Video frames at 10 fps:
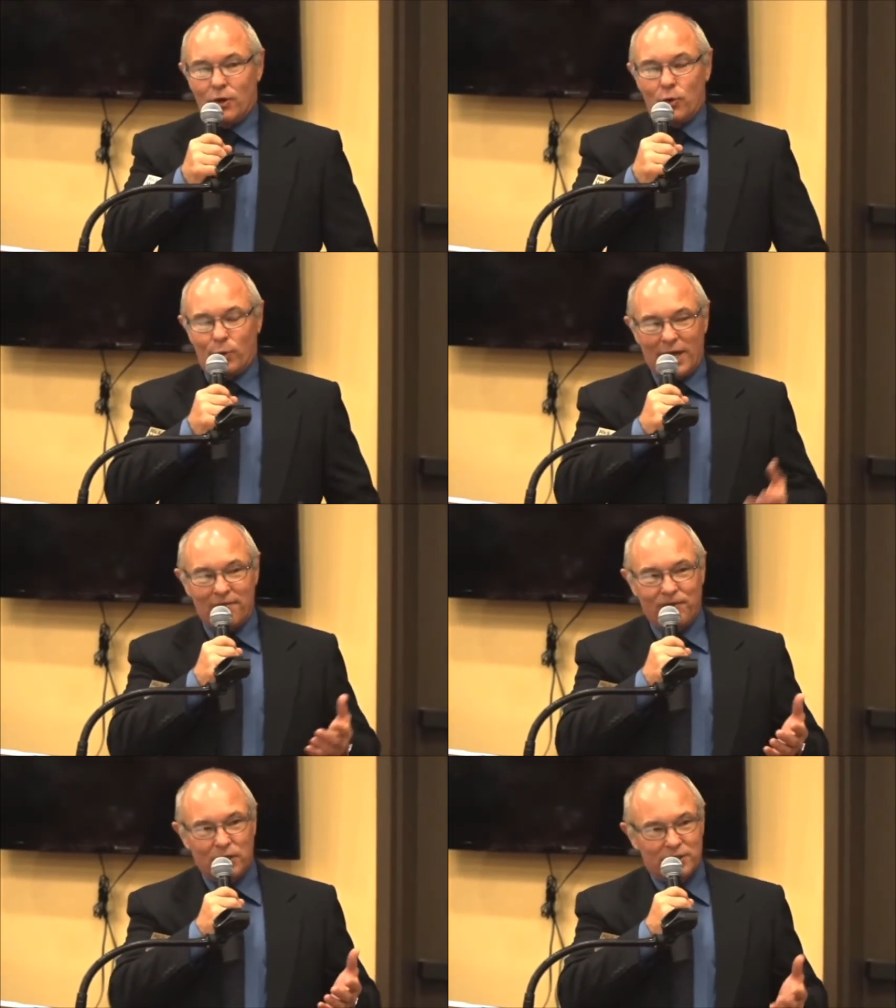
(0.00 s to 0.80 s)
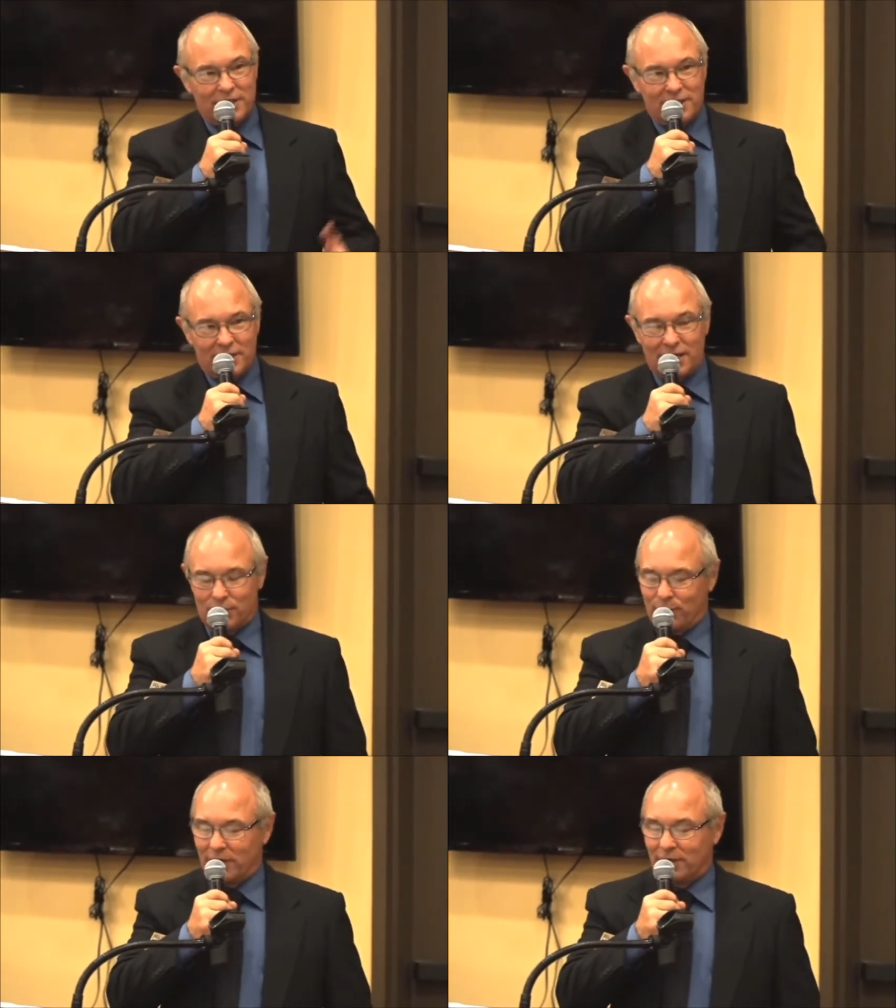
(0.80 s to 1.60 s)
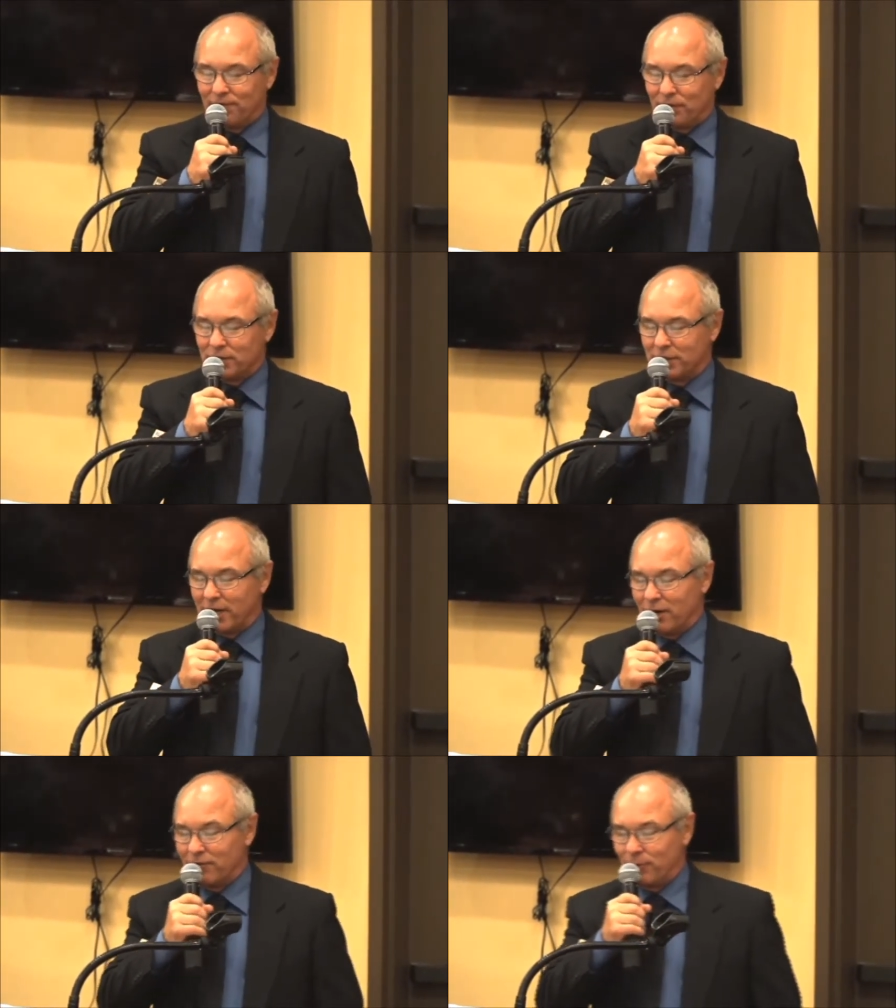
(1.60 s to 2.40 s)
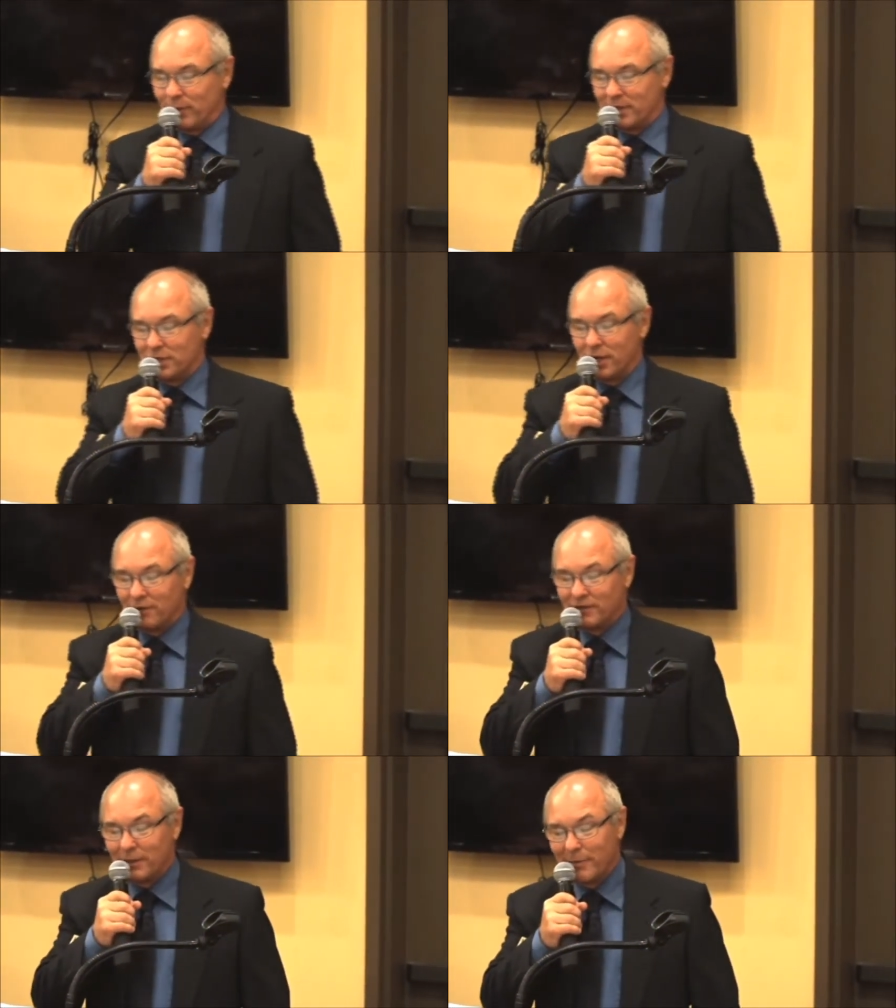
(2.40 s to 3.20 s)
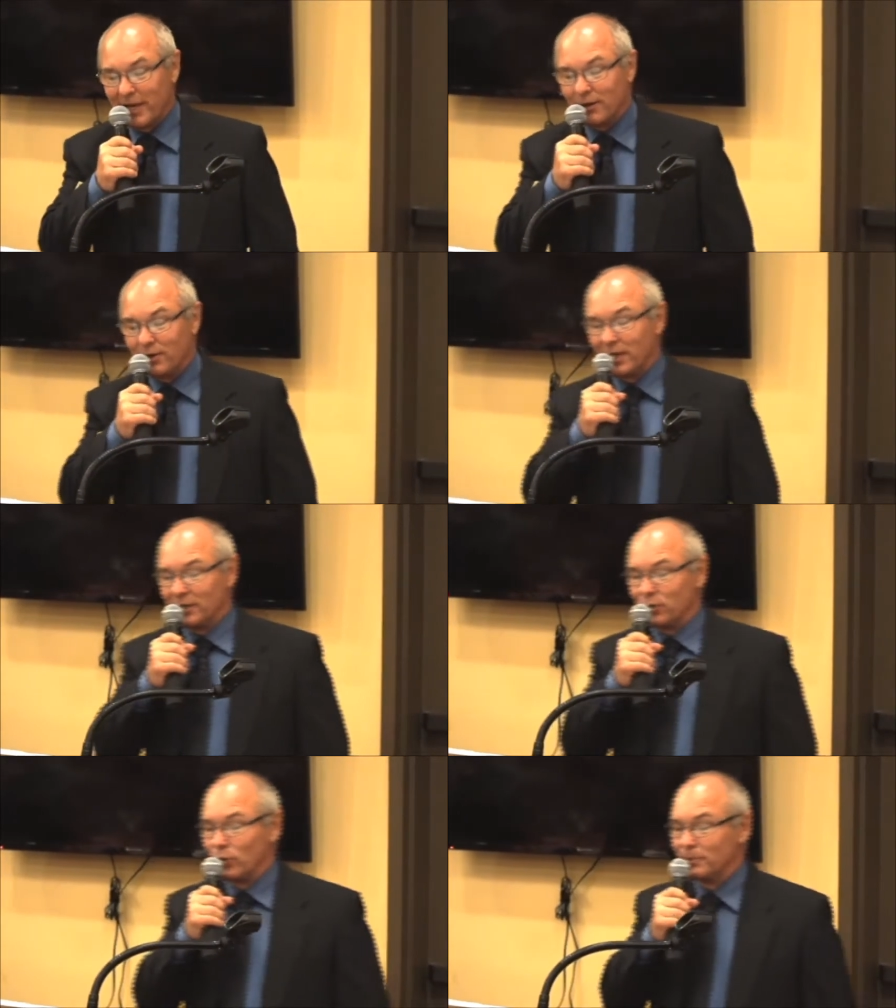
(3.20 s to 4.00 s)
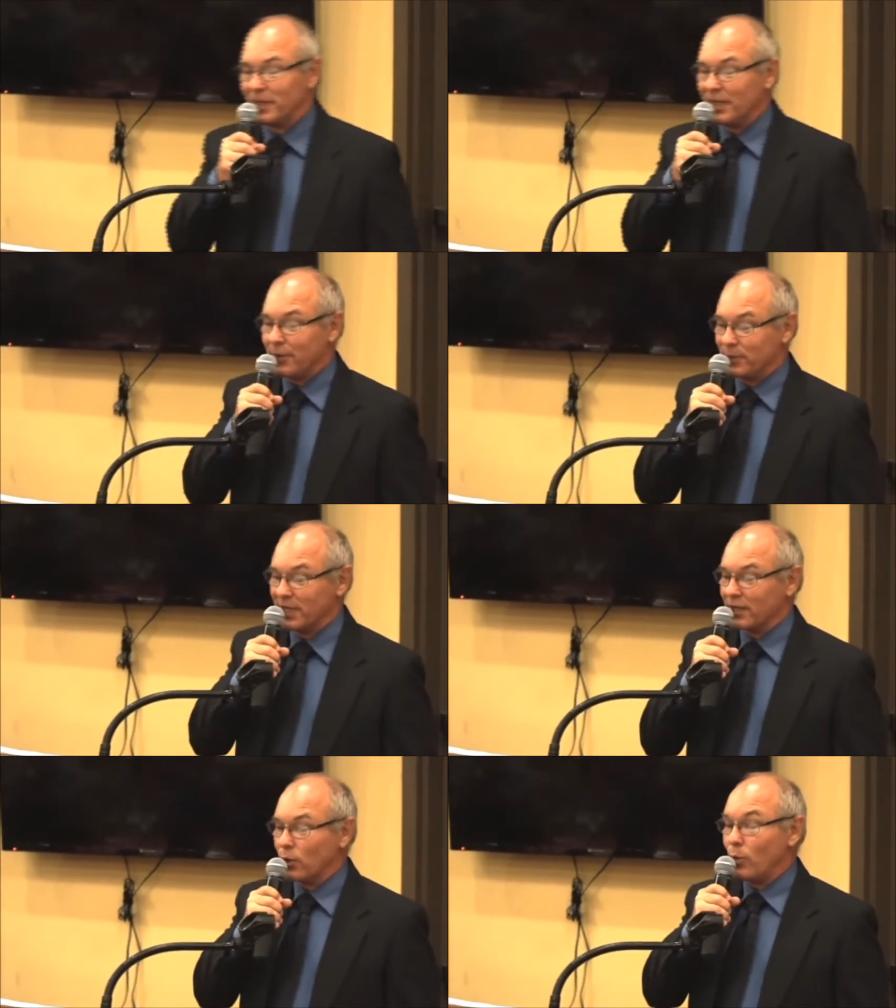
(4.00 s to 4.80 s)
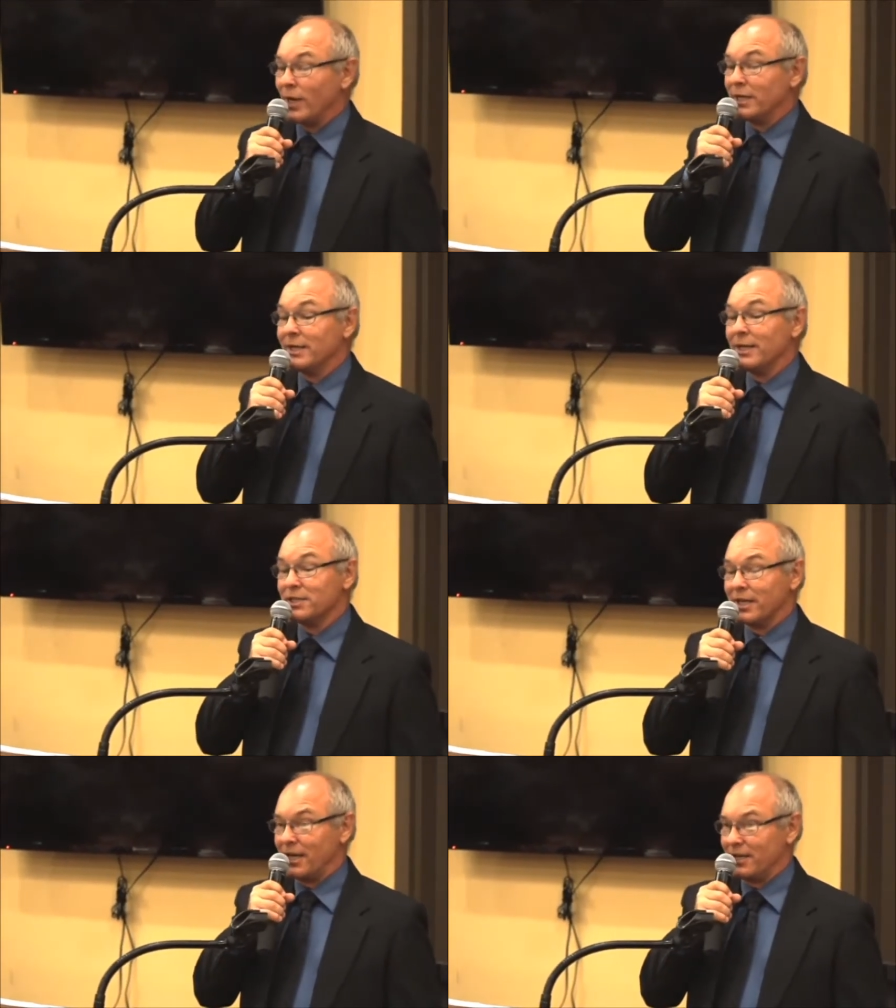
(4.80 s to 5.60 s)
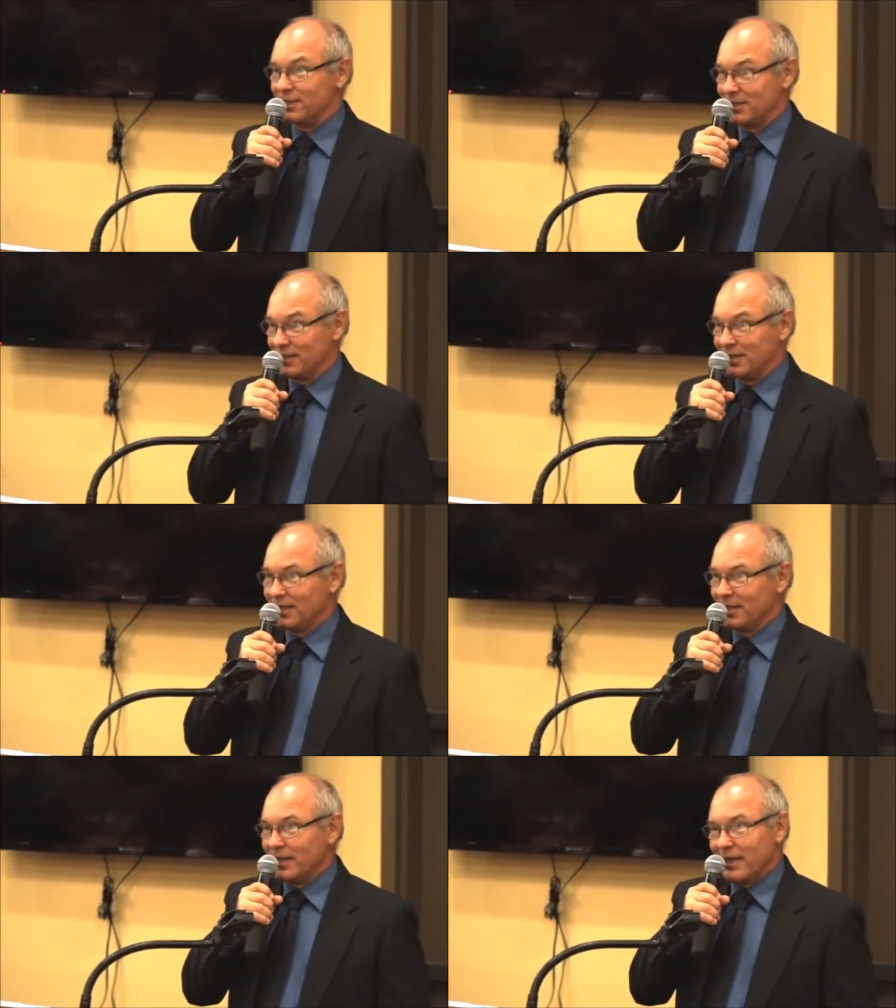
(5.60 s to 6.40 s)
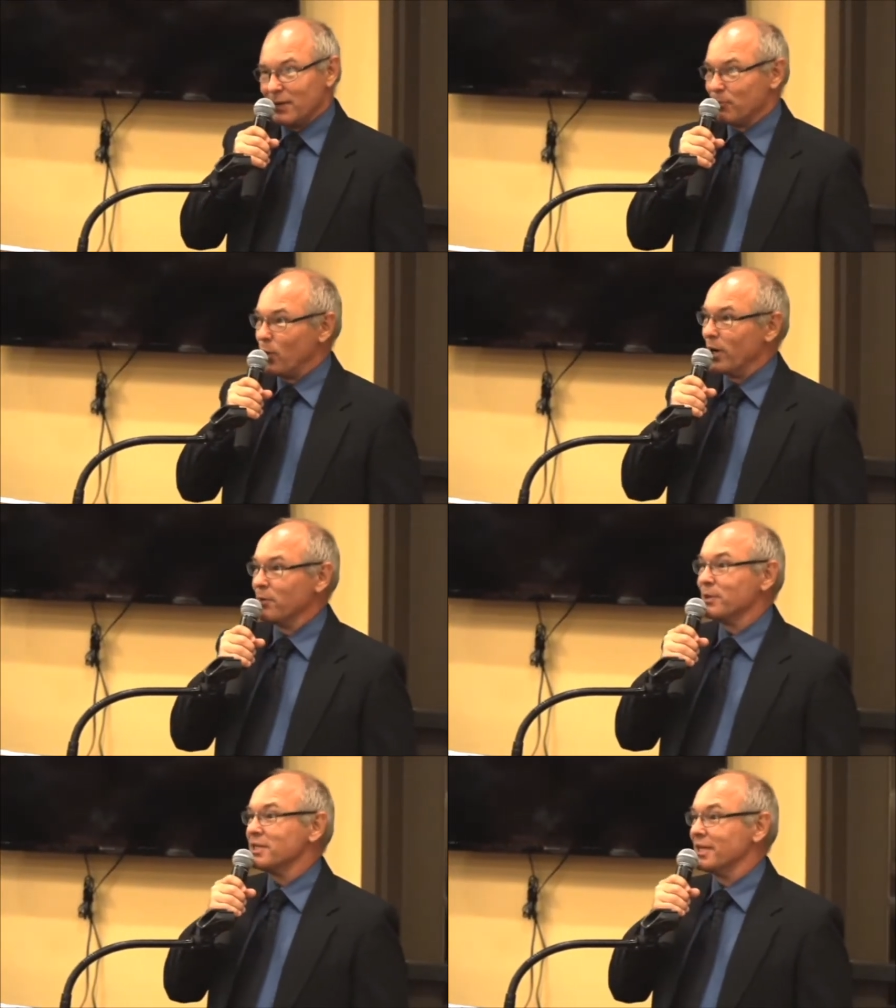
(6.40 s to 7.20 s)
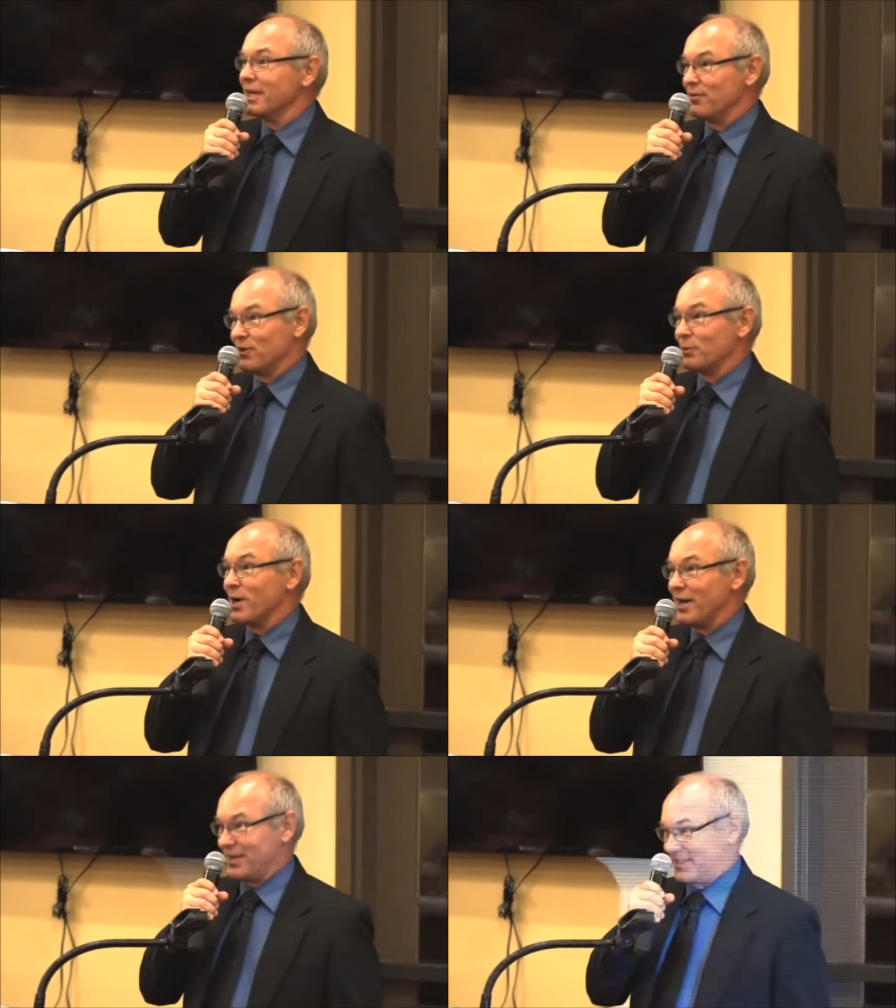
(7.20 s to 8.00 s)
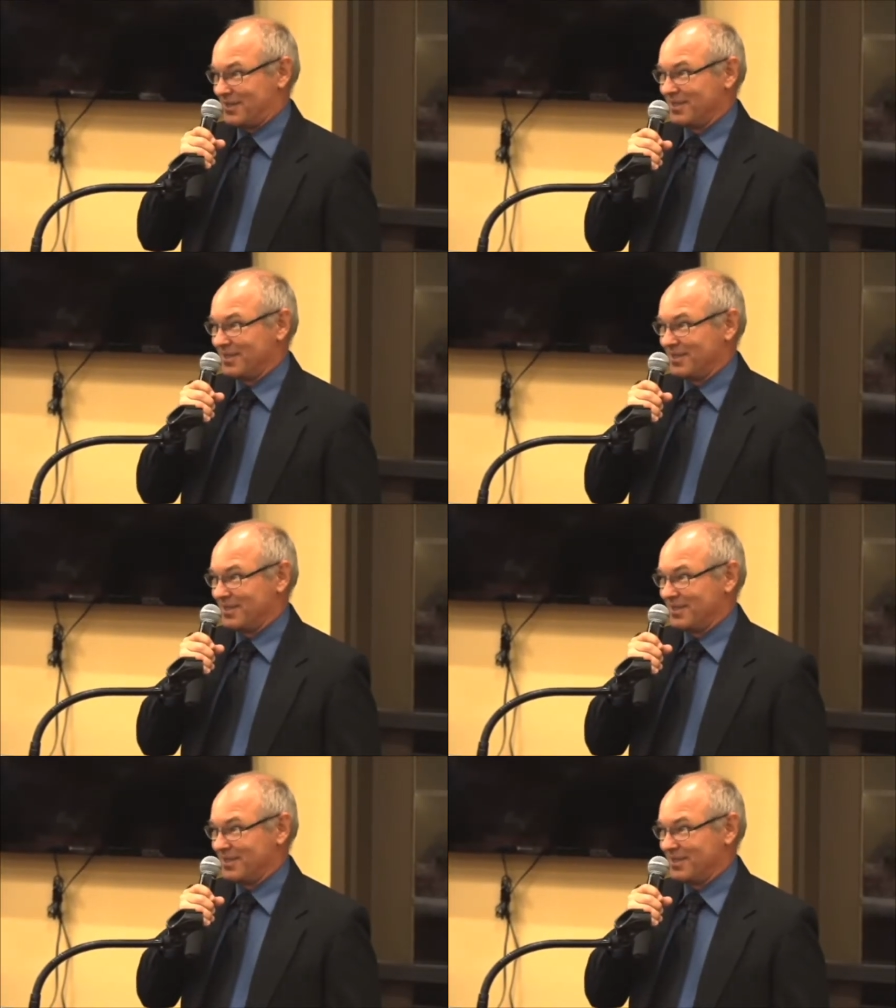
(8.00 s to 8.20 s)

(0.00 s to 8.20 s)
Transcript: possible. When I first discussed running for sheriff with Sheriff DeMayo, he told me I would get quite an education. And boy, was he ever right.